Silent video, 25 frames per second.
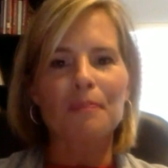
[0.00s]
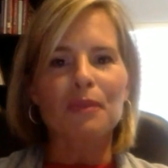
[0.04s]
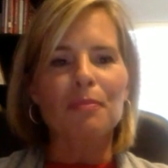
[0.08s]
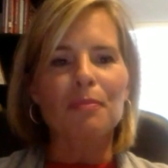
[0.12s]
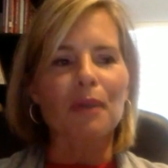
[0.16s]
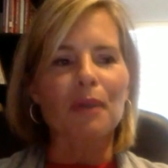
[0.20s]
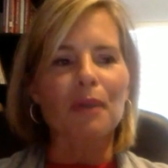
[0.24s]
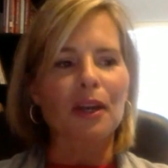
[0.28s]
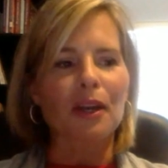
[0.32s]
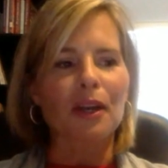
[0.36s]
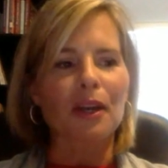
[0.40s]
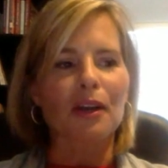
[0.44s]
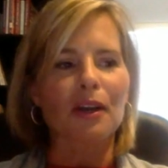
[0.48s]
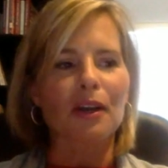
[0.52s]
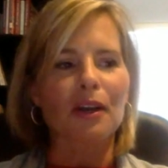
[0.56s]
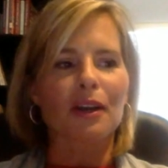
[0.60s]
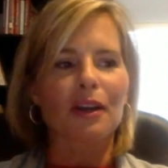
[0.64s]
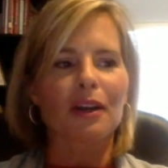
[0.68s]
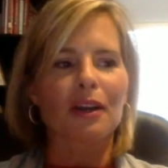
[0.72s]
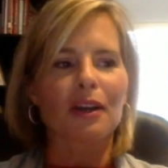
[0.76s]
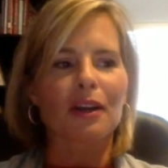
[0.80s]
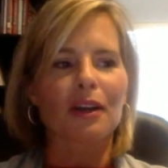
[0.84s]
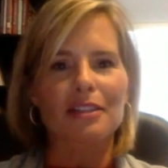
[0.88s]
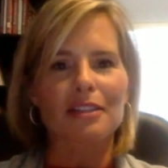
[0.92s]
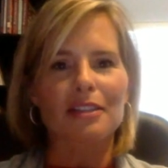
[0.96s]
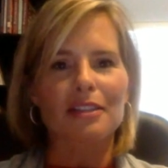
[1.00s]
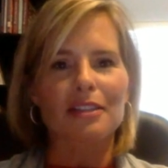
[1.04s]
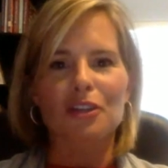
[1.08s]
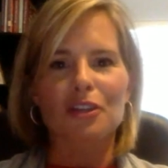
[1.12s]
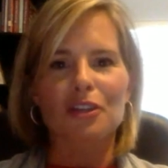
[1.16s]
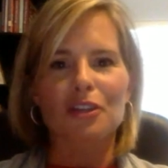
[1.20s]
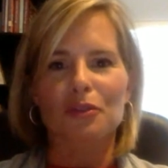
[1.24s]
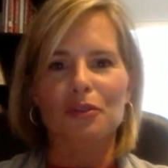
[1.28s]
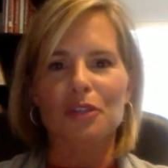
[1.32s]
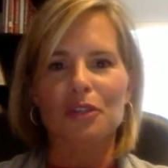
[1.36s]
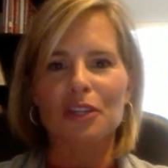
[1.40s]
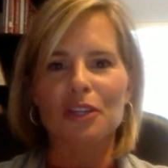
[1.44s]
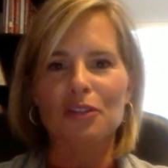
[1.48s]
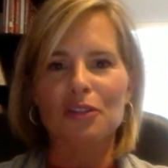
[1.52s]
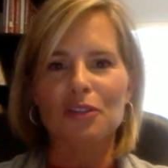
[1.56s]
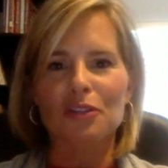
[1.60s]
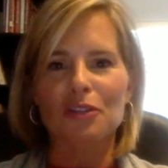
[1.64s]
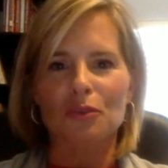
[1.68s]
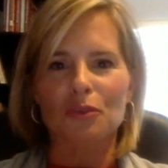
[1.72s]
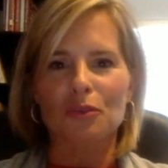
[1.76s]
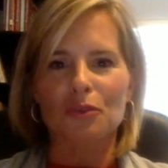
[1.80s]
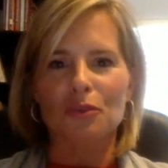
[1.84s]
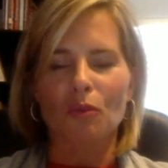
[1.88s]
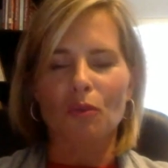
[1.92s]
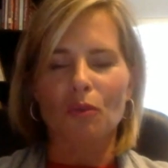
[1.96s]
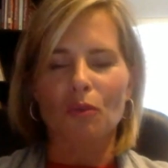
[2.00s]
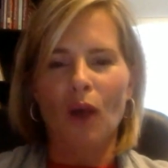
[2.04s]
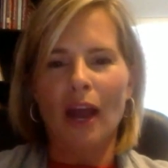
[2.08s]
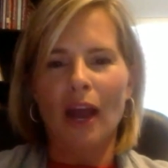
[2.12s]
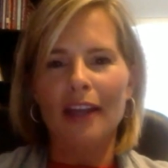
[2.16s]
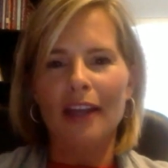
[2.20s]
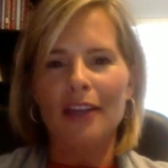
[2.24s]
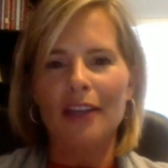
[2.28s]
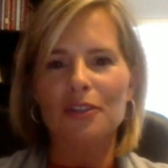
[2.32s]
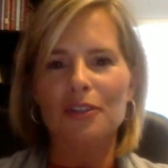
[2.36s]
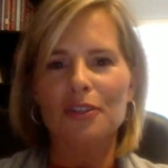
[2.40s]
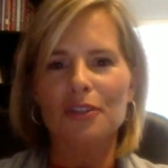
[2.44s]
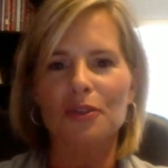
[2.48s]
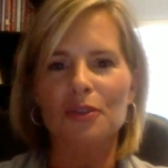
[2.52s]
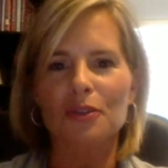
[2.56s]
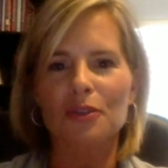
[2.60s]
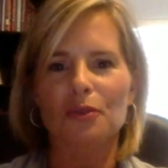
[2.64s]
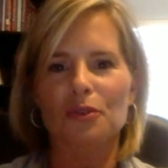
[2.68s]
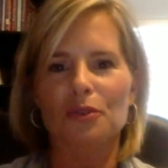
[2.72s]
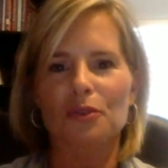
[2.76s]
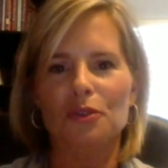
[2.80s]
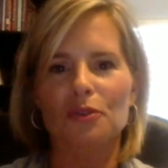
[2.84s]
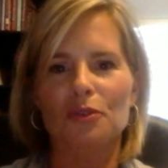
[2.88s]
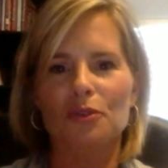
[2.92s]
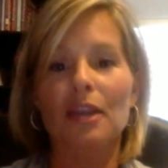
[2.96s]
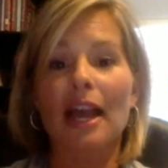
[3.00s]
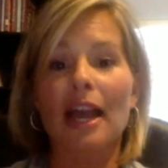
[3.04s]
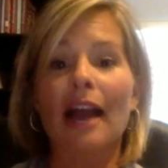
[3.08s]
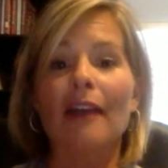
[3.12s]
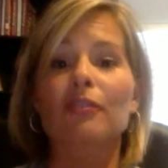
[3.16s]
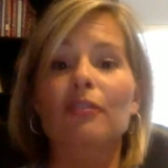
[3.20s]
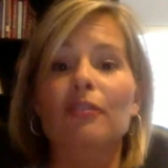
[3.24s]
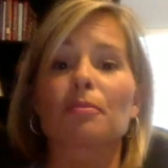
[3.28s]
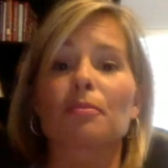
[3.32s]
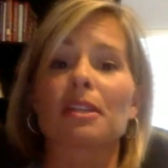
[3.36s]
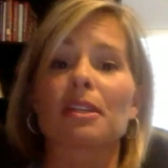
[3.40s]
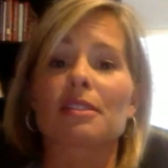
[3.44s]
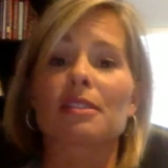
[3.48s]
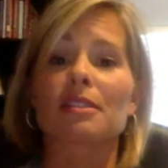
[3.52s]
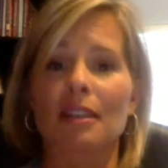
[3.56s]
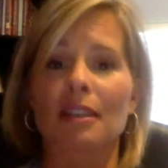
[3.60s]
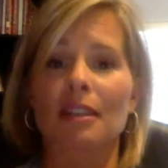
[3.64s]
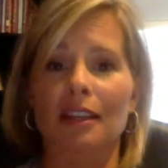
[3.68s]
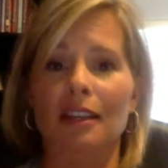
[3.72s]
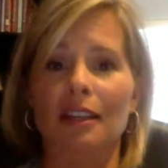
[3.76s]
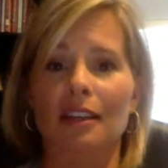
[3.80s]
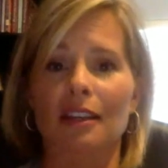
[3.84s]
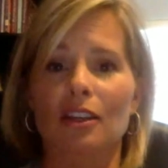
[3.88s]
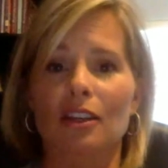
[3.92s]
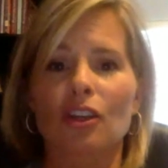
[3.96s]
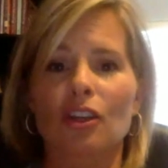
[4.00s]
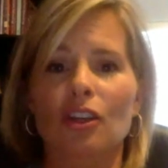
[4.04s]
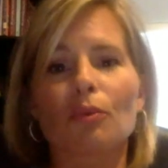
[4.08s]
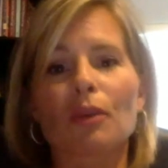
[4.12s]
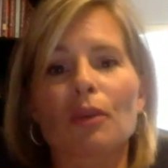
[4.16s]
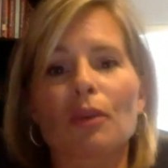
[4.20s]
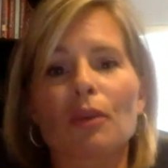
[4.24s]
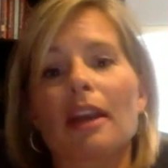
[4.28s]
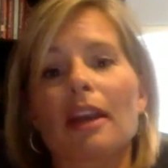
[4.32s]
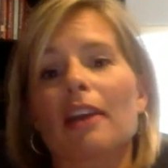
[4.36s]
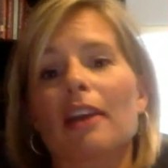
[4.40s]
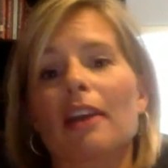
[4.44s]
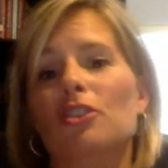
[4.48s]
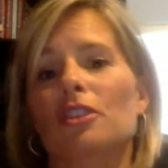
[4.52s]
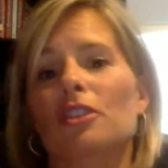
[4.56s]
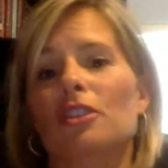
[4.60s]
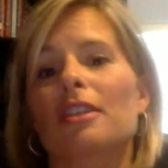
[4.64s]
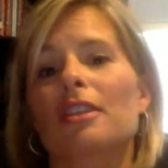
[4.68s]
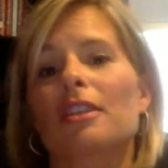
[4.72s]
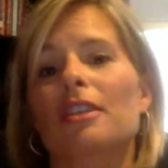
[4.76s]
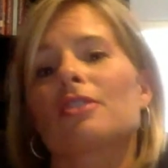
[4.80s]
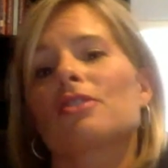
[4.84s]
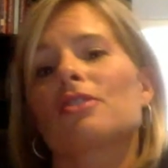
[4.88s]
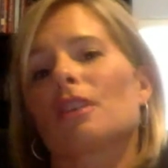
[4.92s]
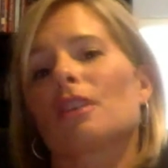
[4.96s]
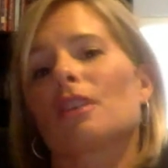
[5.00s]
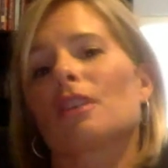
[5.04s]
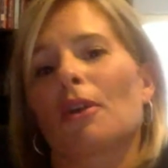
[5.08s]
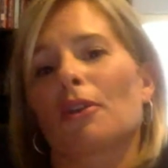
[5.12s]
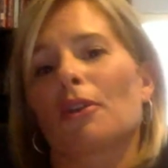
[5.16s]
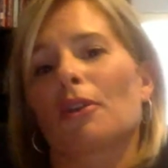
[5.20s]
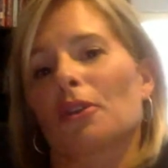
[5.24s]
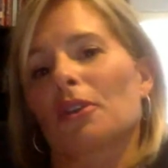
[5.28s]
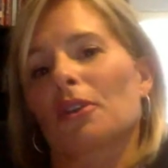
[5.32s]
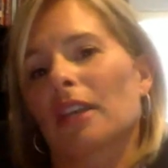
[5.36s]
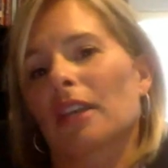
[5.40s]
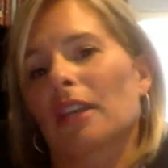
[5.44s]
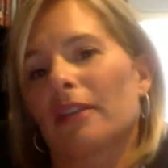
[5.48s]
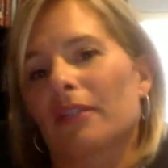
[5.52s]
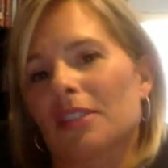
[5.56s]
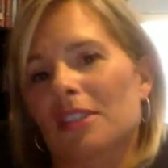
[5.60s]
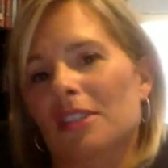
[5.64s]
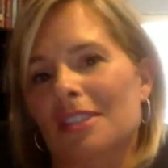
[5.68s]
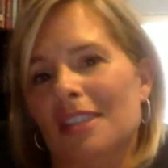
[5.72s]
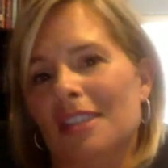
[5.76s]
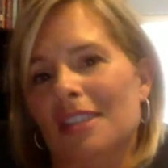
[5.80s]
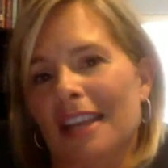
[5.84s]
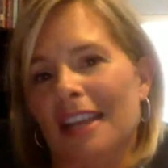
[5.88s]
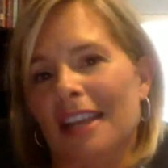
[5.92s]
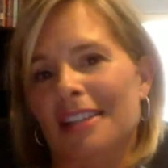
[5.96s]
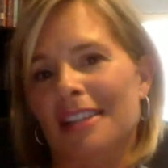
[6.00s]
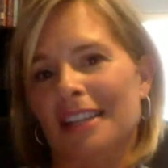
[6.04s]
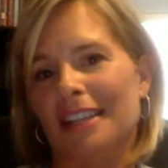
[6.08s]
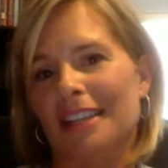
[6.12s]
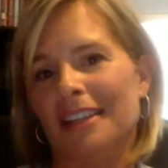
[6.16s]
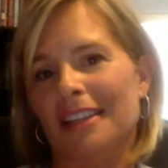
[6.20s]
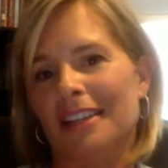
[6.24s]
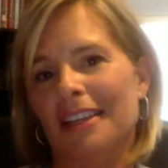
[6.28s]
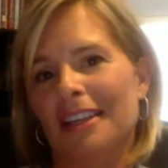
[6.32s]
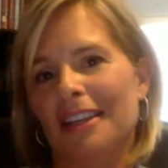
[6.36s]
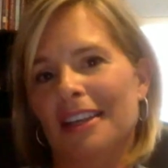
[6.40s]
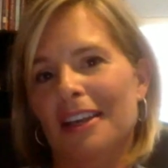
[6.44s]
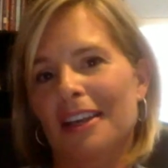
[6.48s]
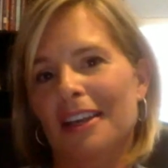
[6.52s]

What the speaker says: But as I share with teachers, why do students have to be sitting? Couldn't we actually teach them while they're even standing?